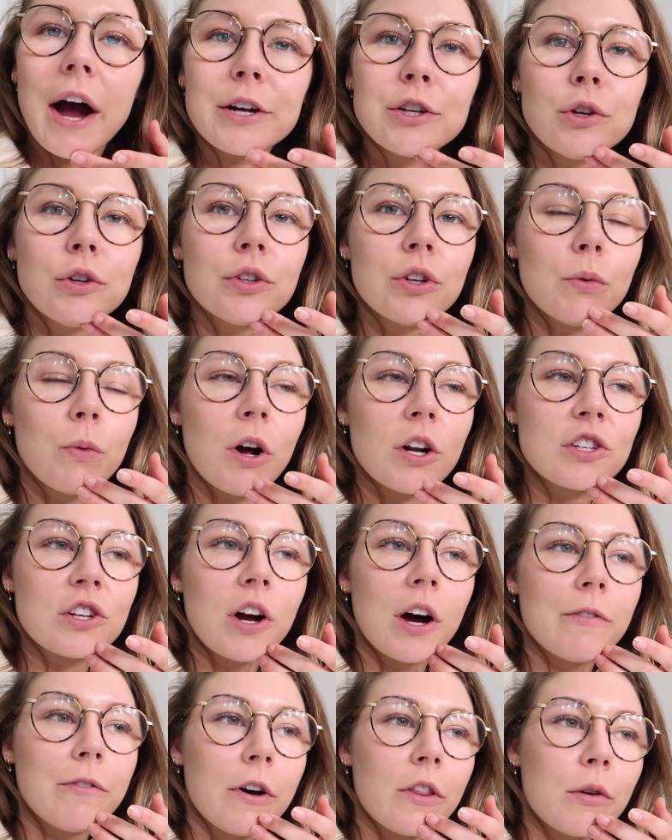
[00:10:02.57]
I told her to watch
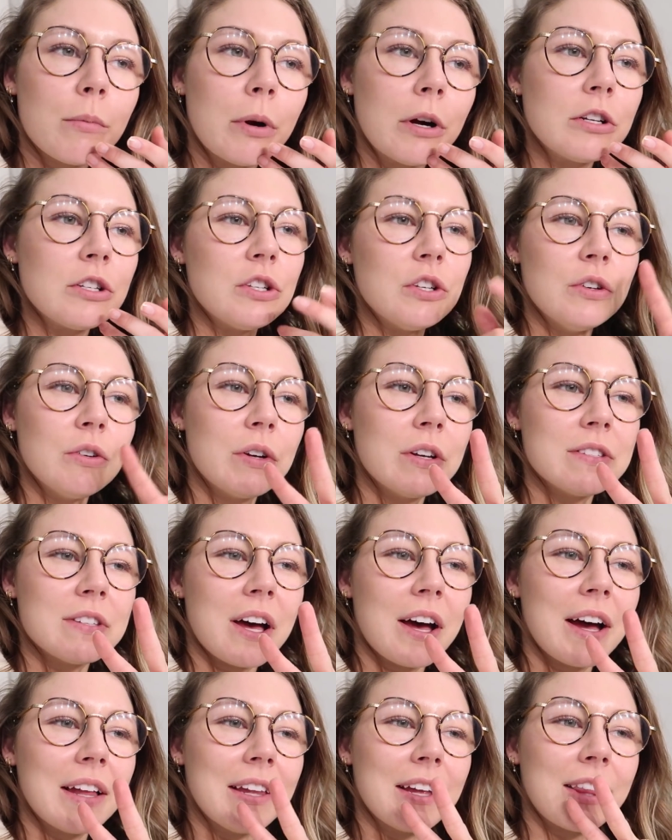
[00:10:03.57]
Godfather Part Two because
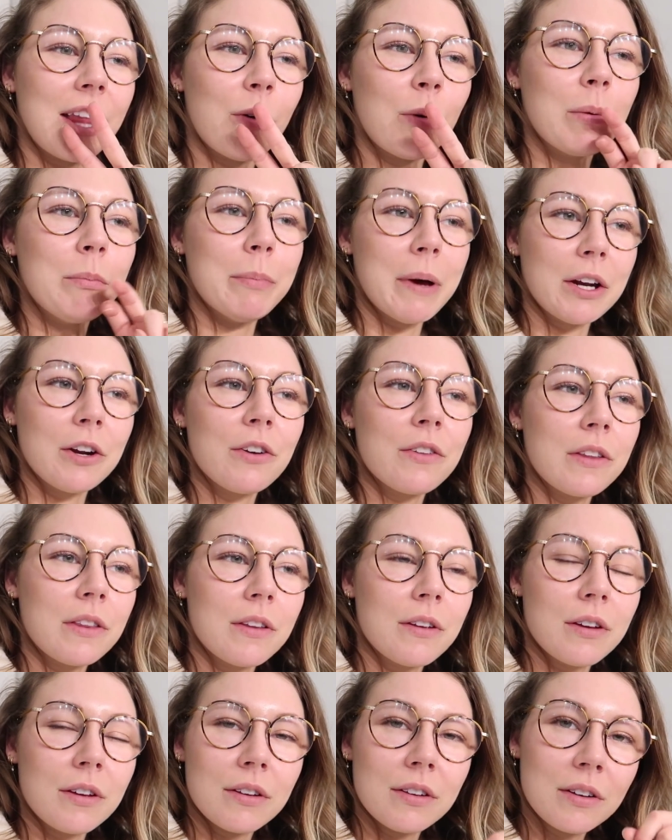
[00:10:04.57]
I like that one better than
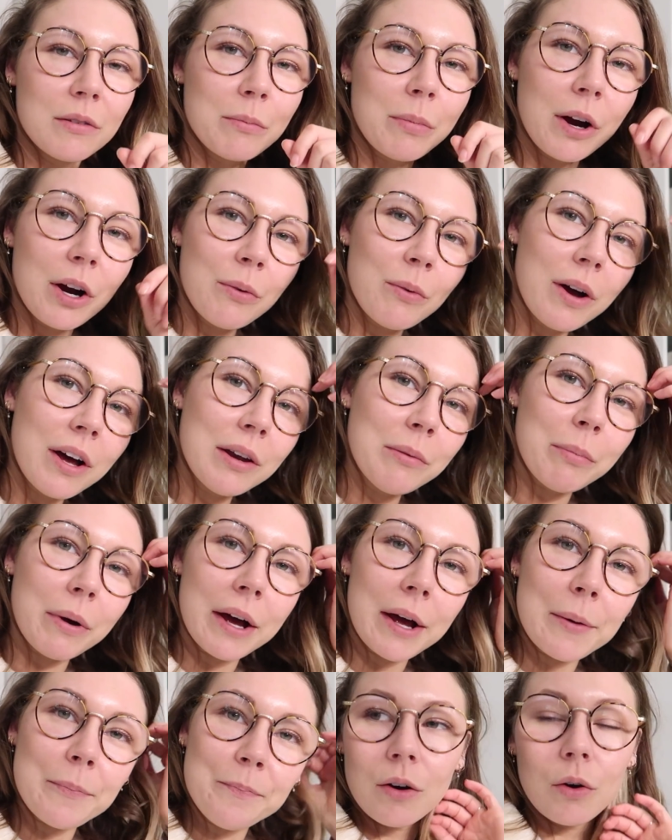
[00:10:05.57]
the yeah. Part One,
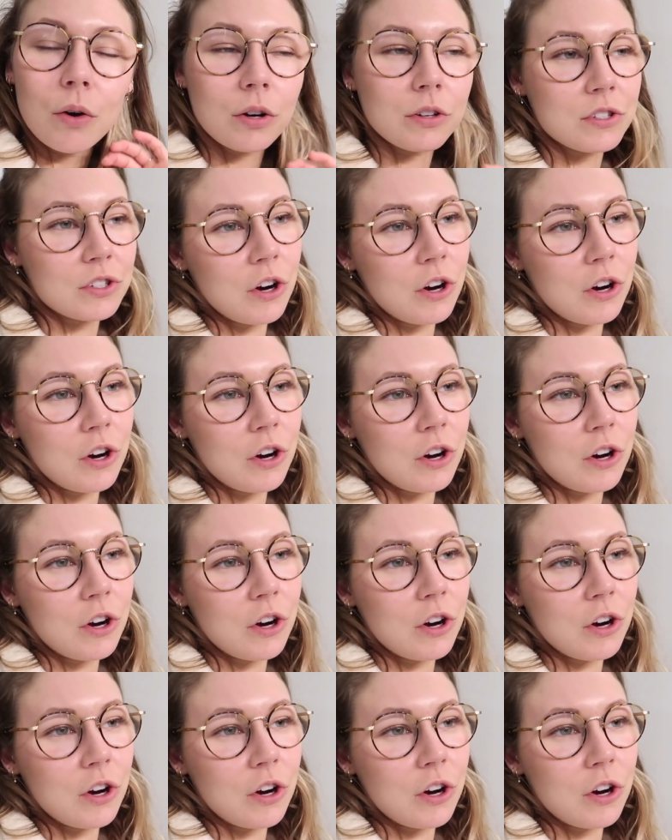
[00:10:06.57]
but or